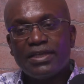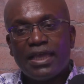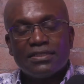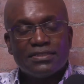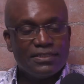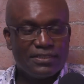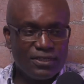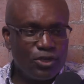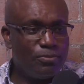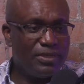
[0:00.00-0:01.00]
The reality is
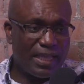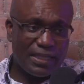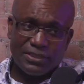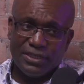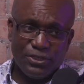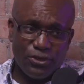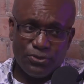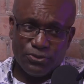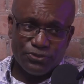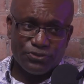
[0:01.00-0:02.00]
that nobody actually
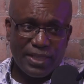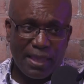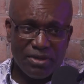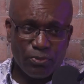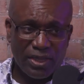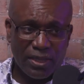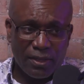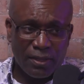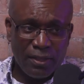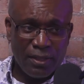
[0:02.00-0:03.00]
knows how many we are.